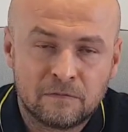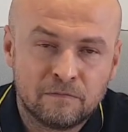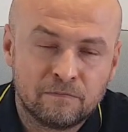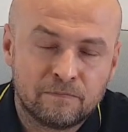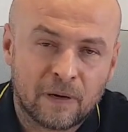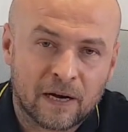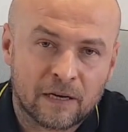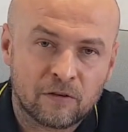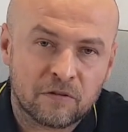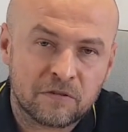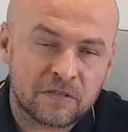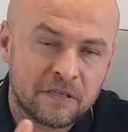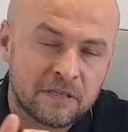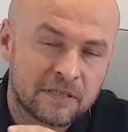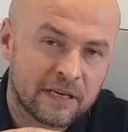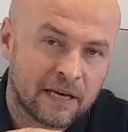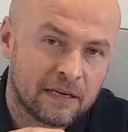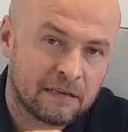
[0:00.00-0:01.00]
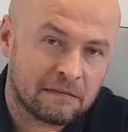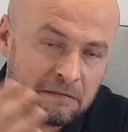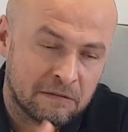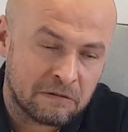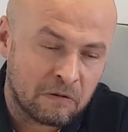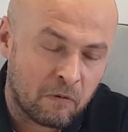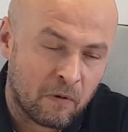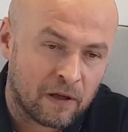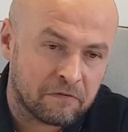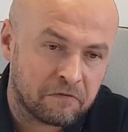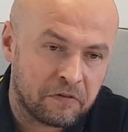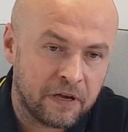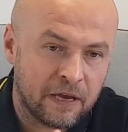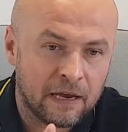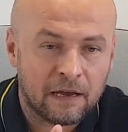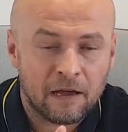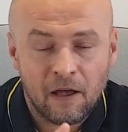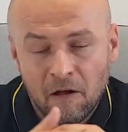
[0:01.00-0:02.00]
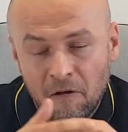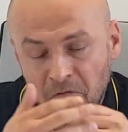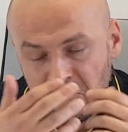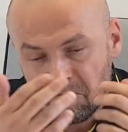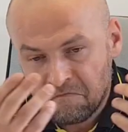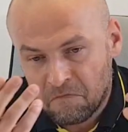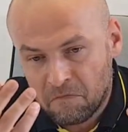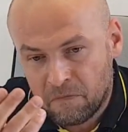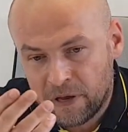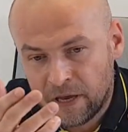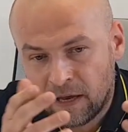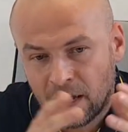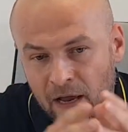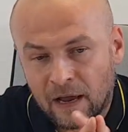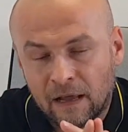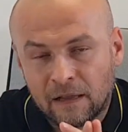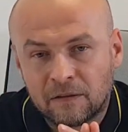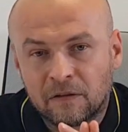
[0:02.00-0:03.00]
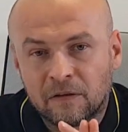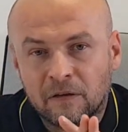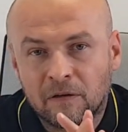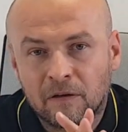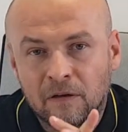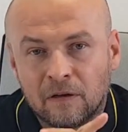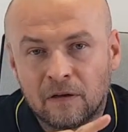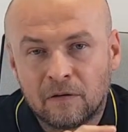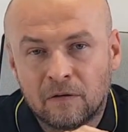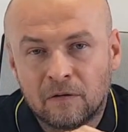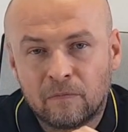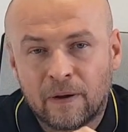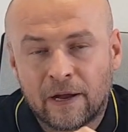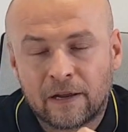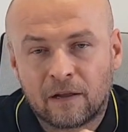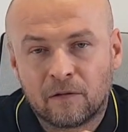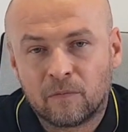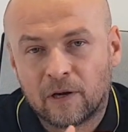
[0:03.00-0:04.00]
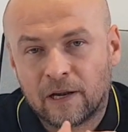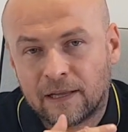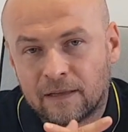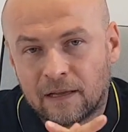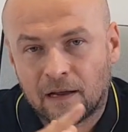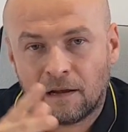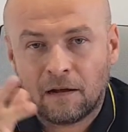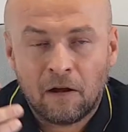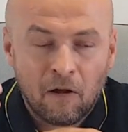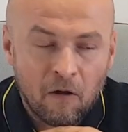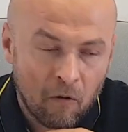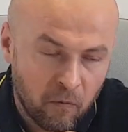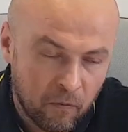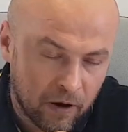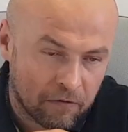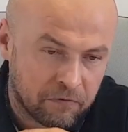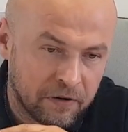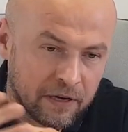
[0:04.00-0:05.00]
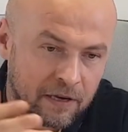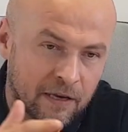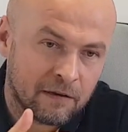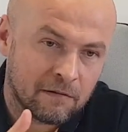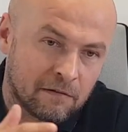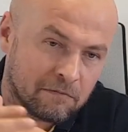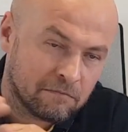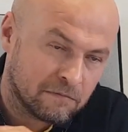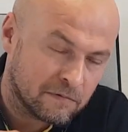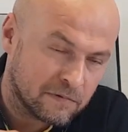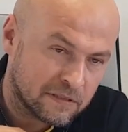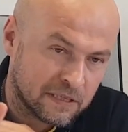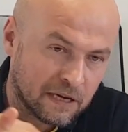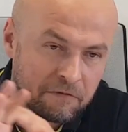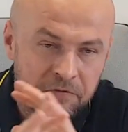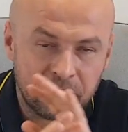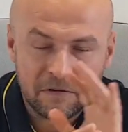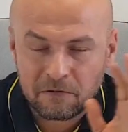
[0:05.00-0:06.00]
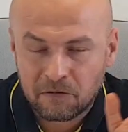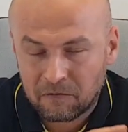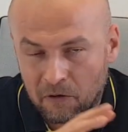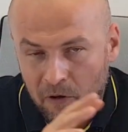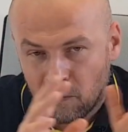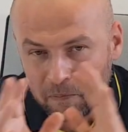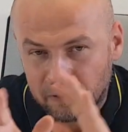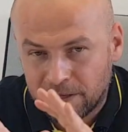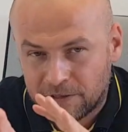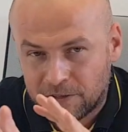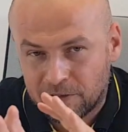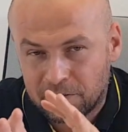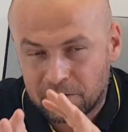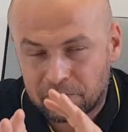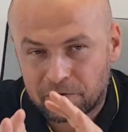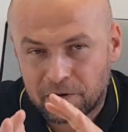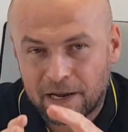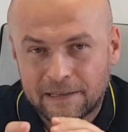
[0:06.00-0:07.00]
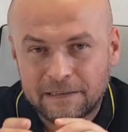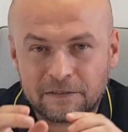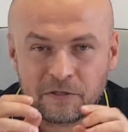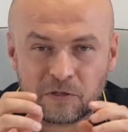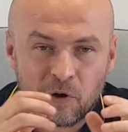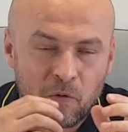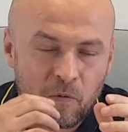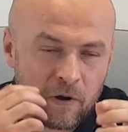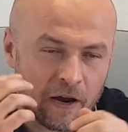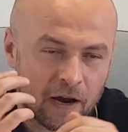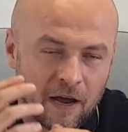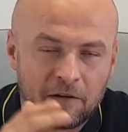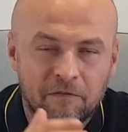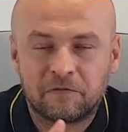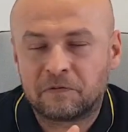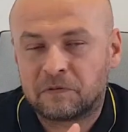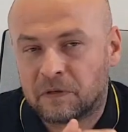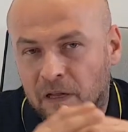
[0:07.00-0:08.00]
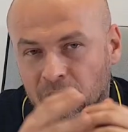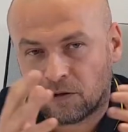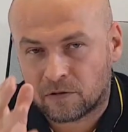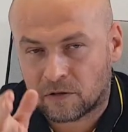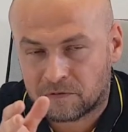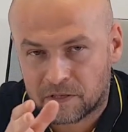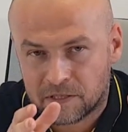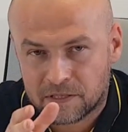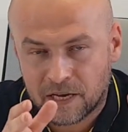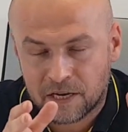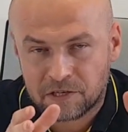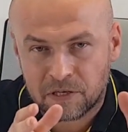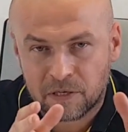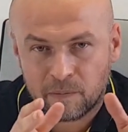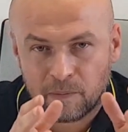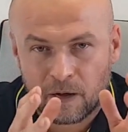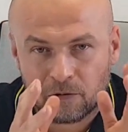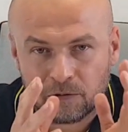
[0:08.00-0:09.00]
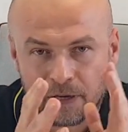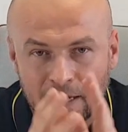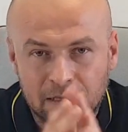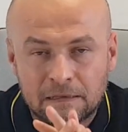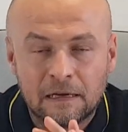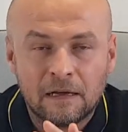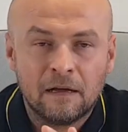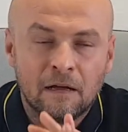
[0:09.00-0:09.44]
Paradowski say one thing. Me and Michael Molenda, we are thinking something completely different. So we have a lot of discussion about that.